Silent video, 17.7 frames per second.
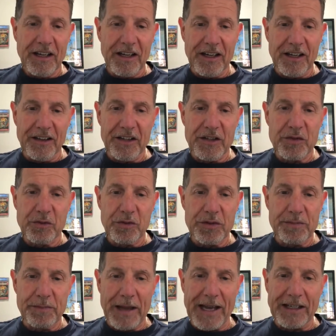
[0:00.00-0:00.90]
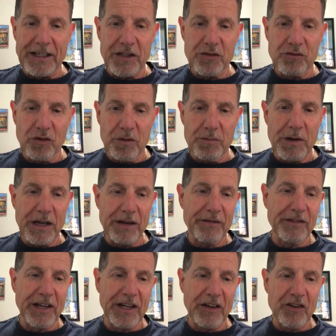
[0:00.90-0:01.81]
This was Magnus Robot
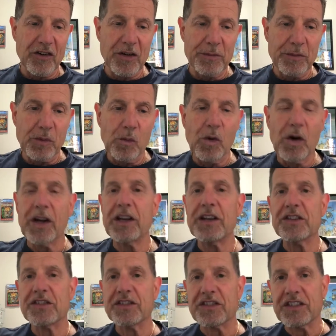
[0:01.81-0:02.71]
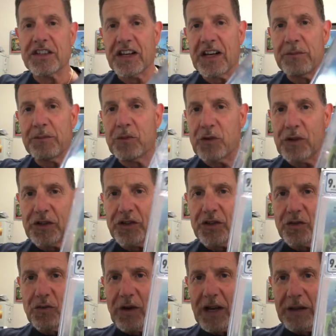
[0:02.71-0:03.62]
Fighter number 1. This is a
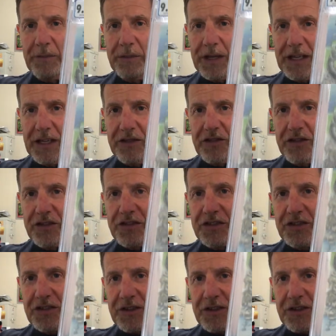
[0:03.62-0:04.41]
9.2 white pages,